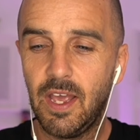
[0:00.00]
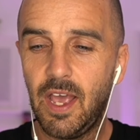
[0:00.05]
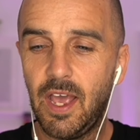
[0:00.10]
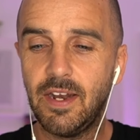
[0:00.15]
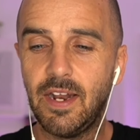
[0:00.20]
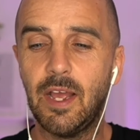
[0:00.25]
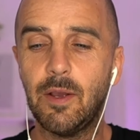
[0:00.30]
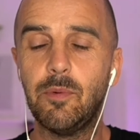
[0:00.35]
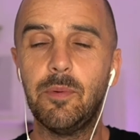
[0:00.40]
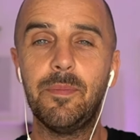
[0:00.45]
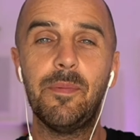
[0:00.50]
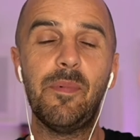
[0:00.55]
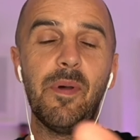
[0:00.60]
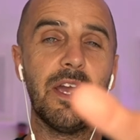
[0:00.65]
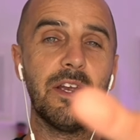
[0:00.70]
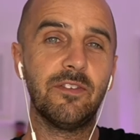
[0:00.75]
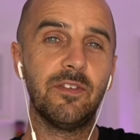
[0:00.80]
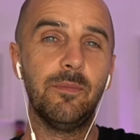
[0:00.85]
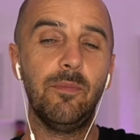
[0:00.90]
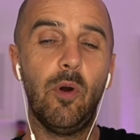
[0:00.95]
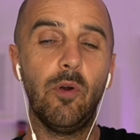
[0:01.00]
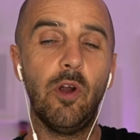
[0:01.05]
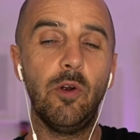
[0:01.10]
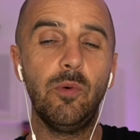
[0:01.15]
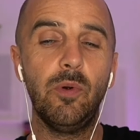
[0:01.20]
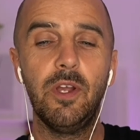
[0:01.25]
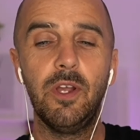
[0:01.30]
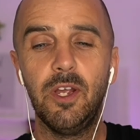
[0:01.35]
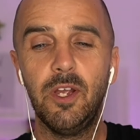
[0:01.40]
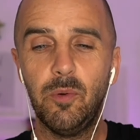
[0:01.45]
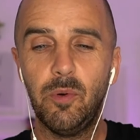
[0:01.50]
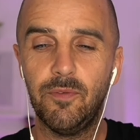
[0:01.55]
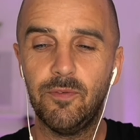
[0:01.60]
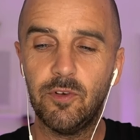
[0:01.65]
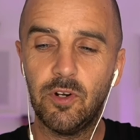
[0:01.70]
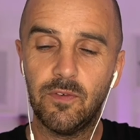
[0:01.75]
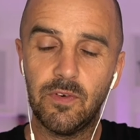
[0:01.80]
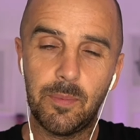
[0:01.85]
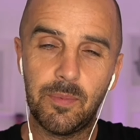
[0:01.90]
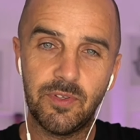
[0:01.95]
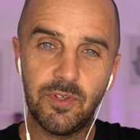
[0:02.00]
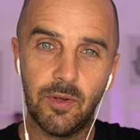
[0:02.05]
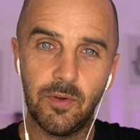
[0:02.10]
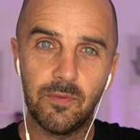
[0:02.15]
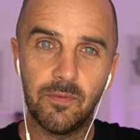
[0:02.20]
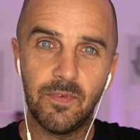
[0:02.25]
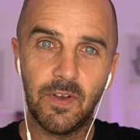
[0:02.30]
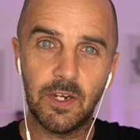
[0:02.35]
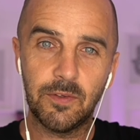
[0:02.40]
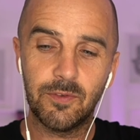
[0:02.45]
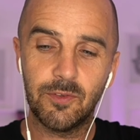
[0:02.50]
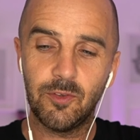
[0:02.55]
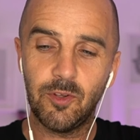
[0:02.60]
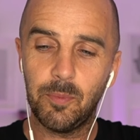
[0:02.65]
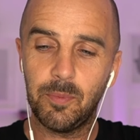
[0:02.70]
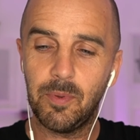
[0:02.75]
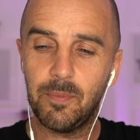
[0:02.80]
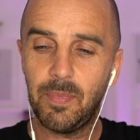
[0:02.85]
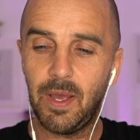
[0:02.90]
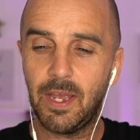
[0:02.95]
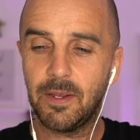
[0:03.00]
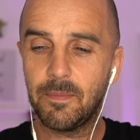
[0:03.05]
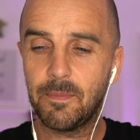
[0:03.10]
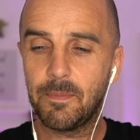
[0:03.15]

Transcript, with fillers: And I will be back tomorrow with another episode. Thanks for stopping by.